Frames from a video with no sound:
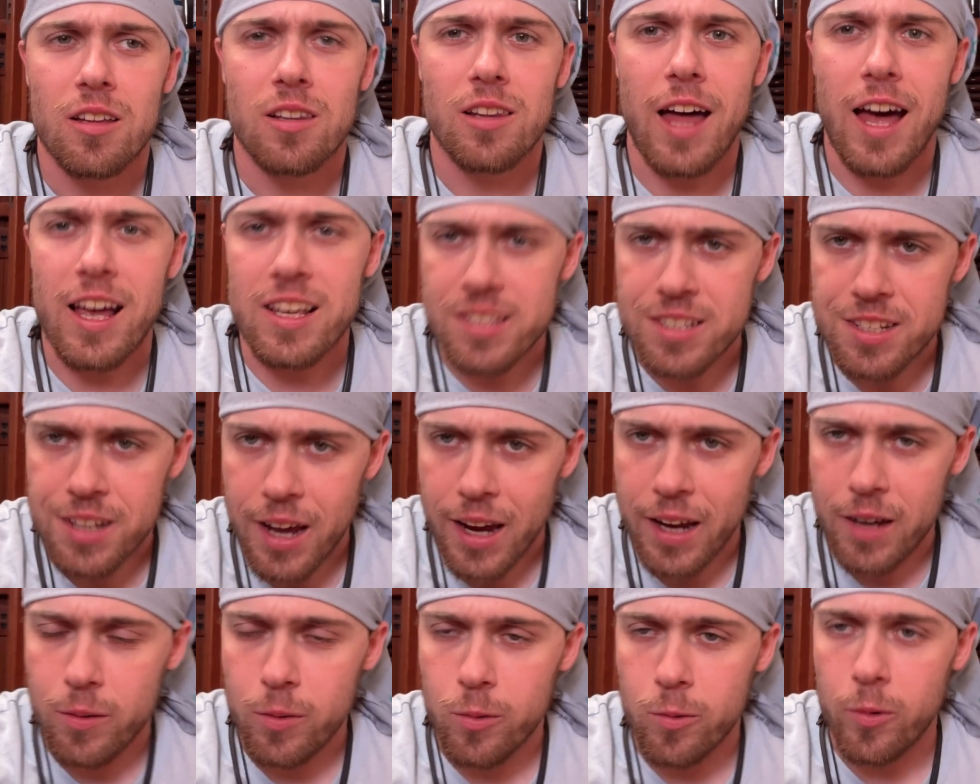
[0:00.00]
last
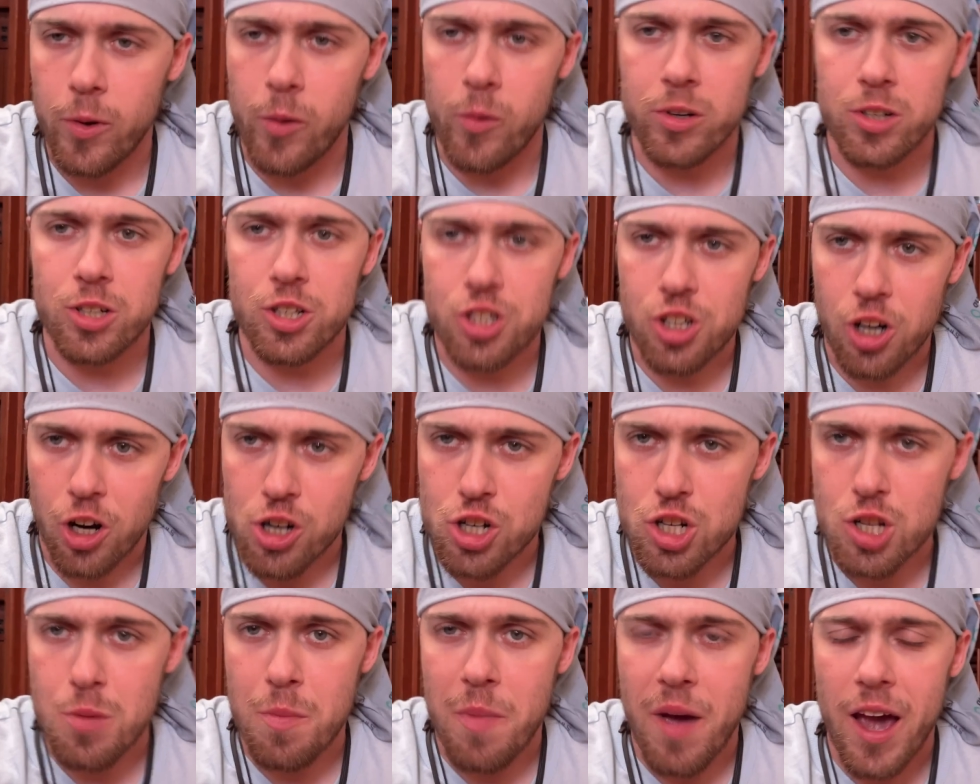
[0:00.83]
night we went to
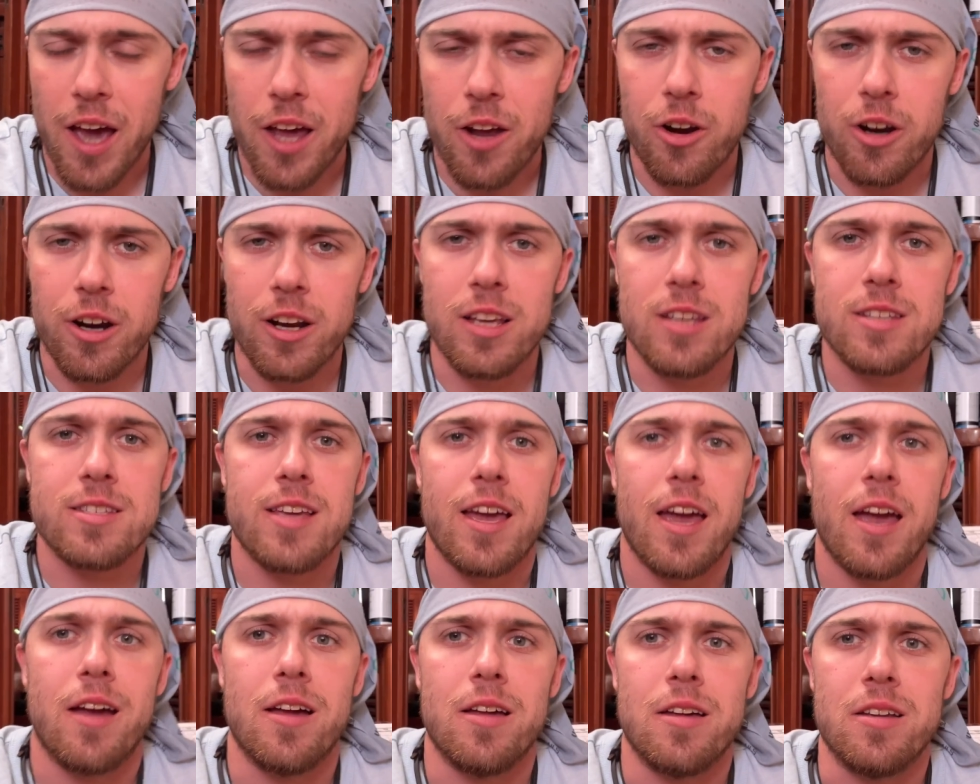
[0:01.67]
charge the batteries,
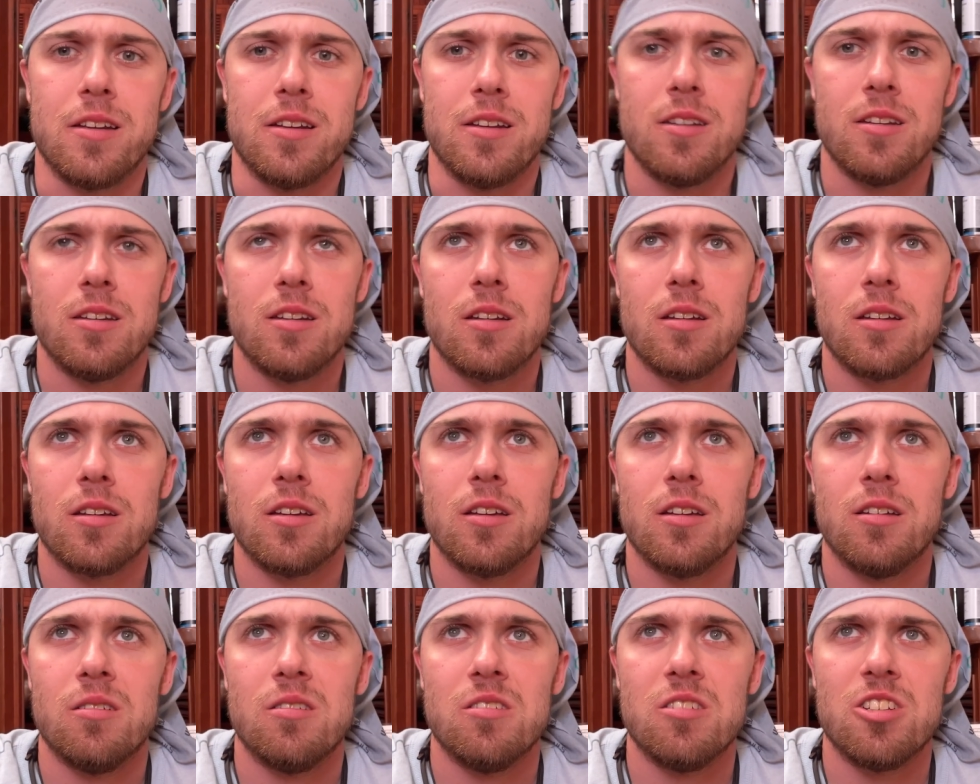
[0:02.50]
and
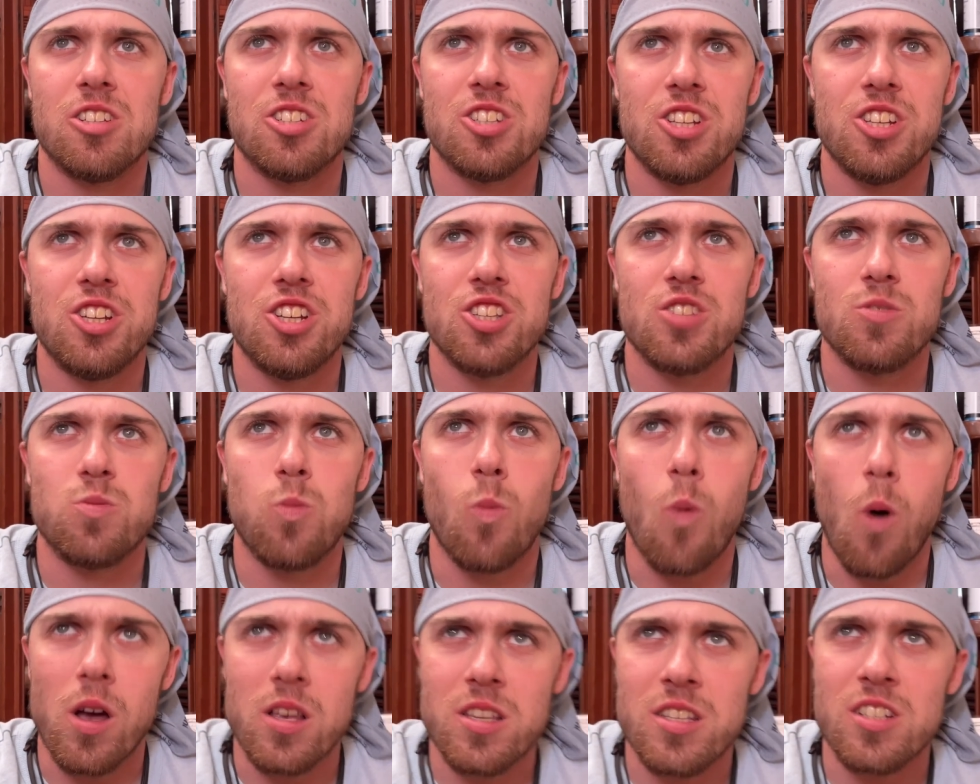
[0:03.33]
she just
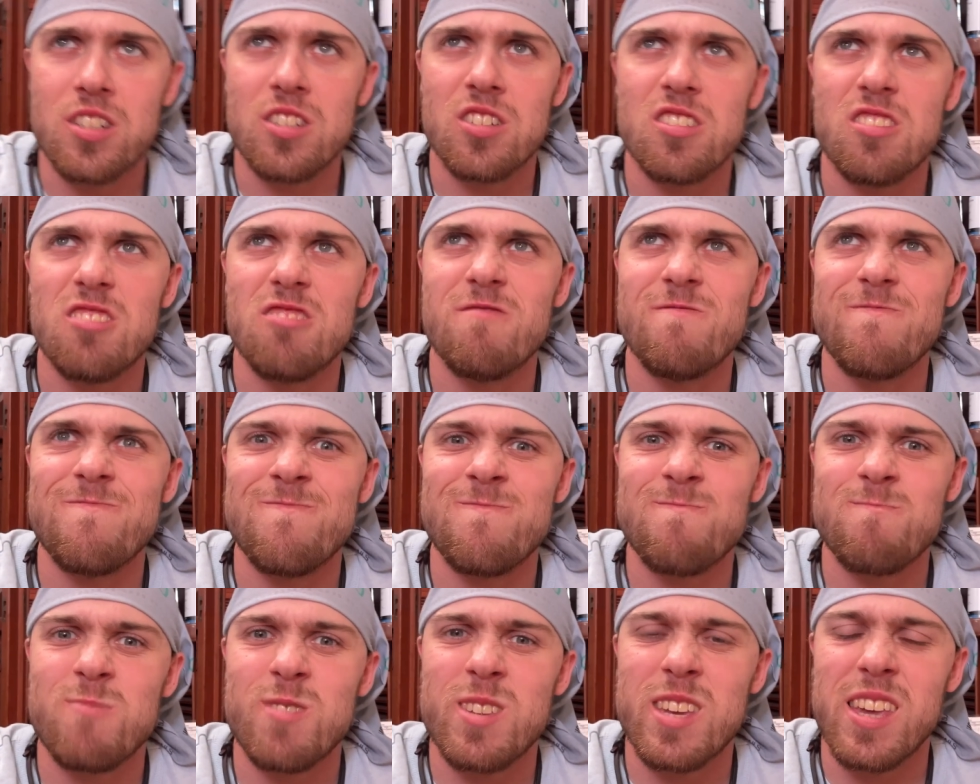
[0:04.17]
wasn't.
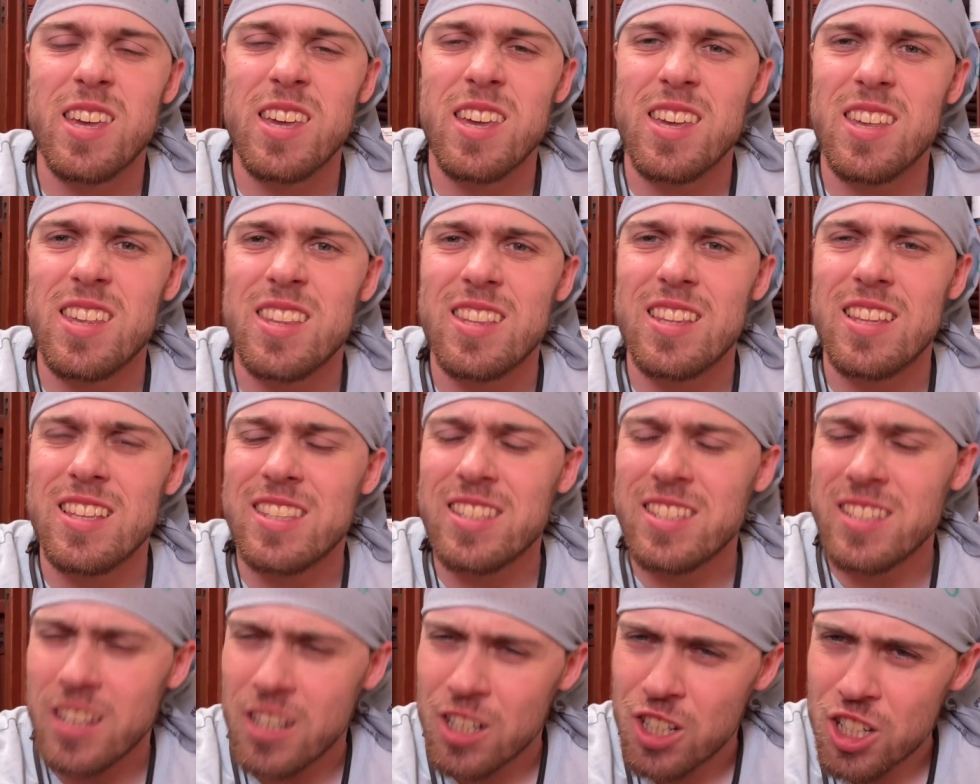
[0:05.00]

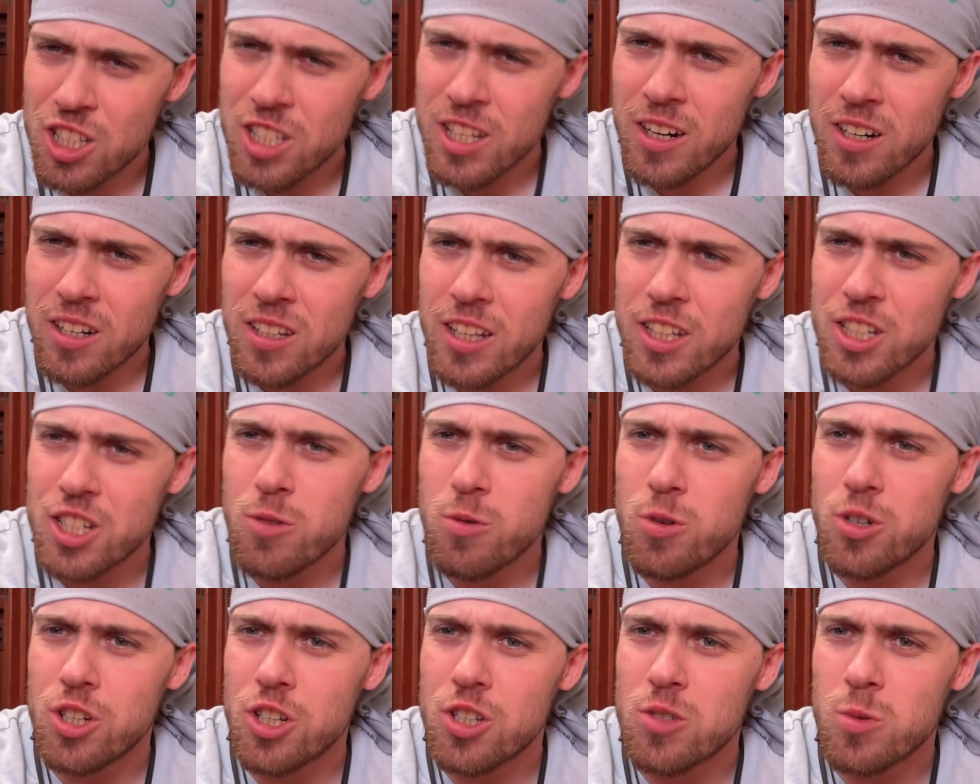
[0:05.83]
It just sounded like
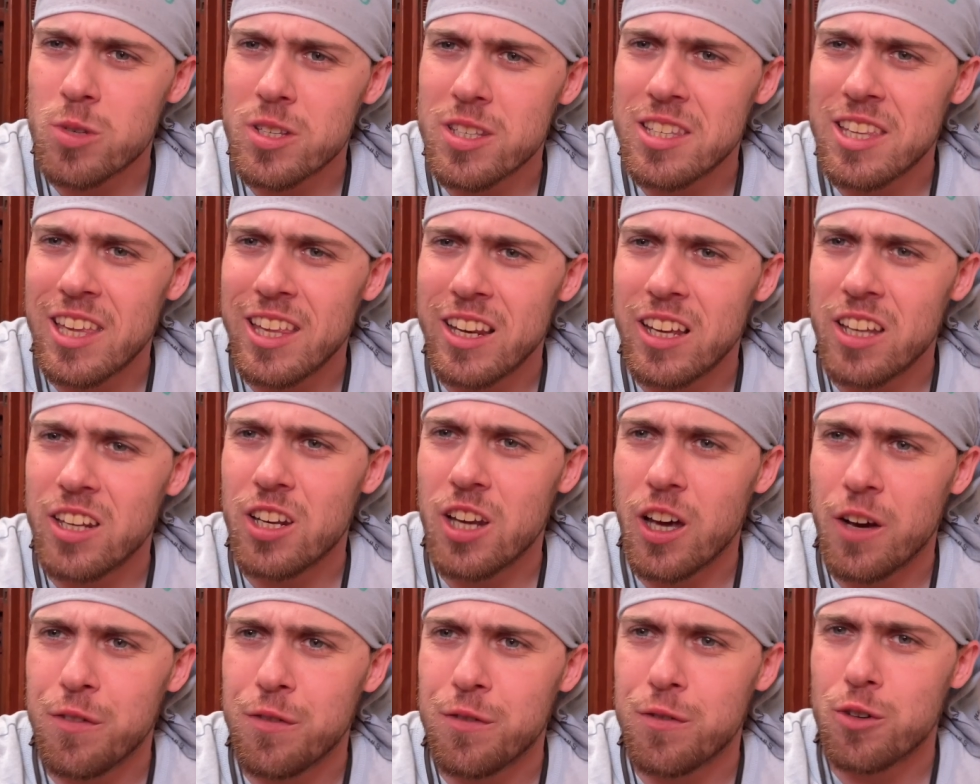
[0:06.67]
she just wasn't getting
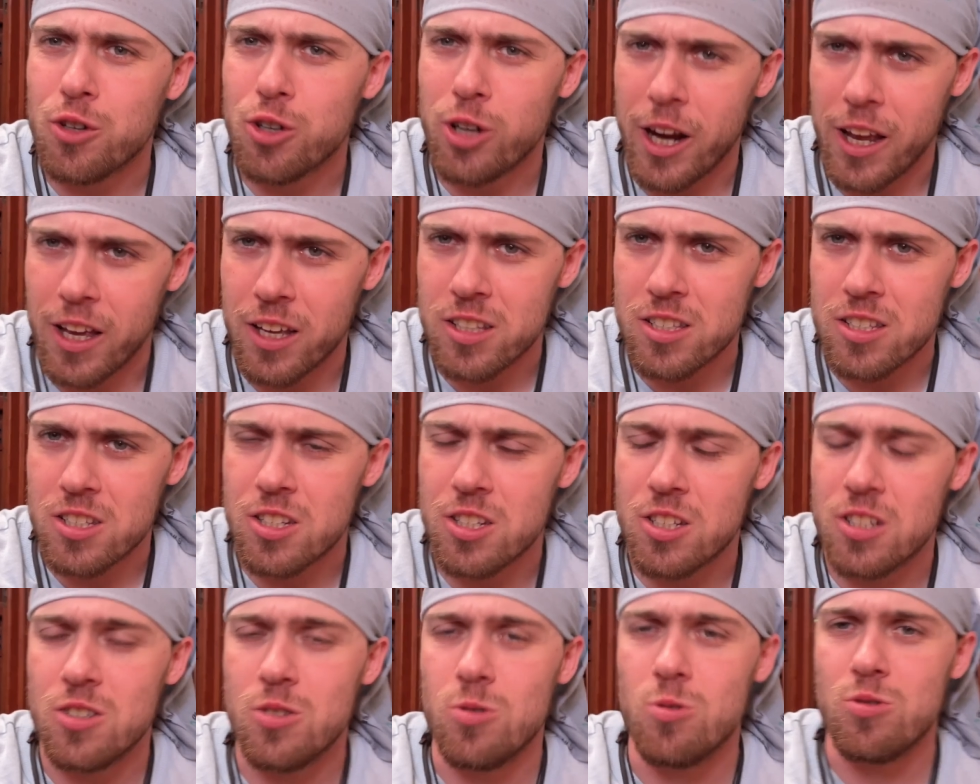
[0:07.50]
enough cranks
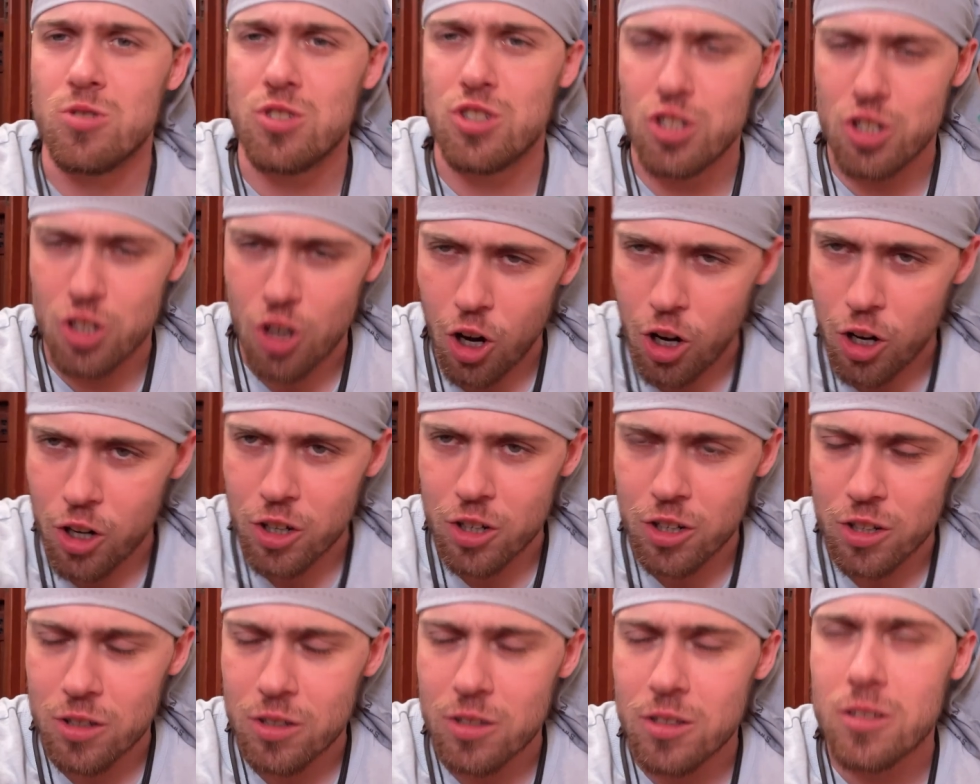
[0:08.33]
to
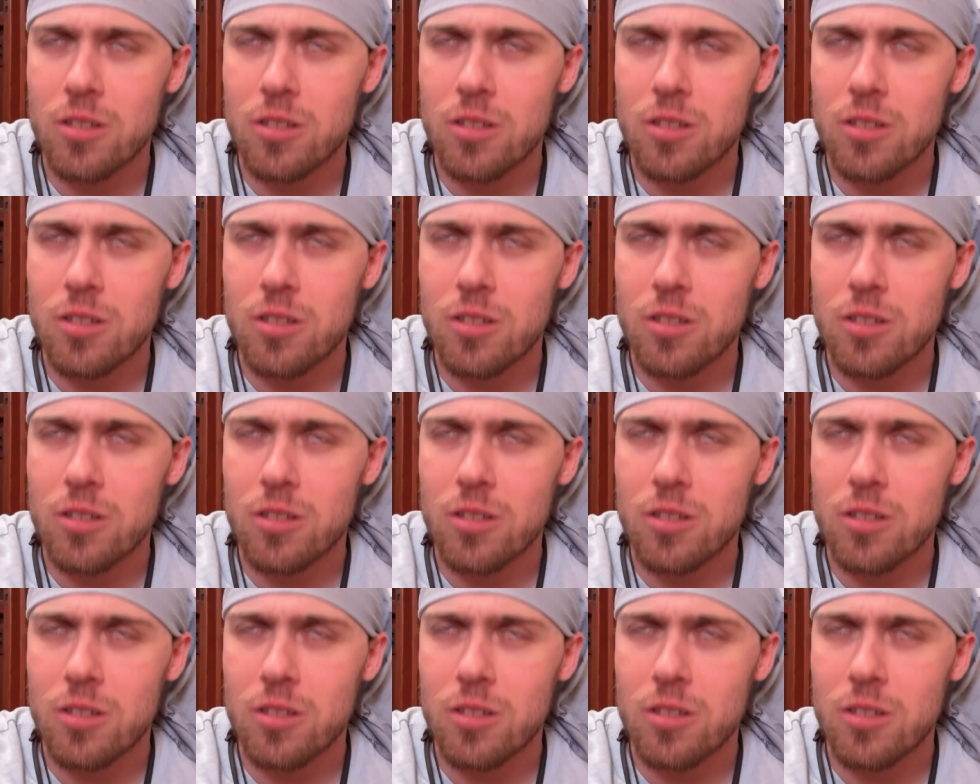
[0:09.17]
start.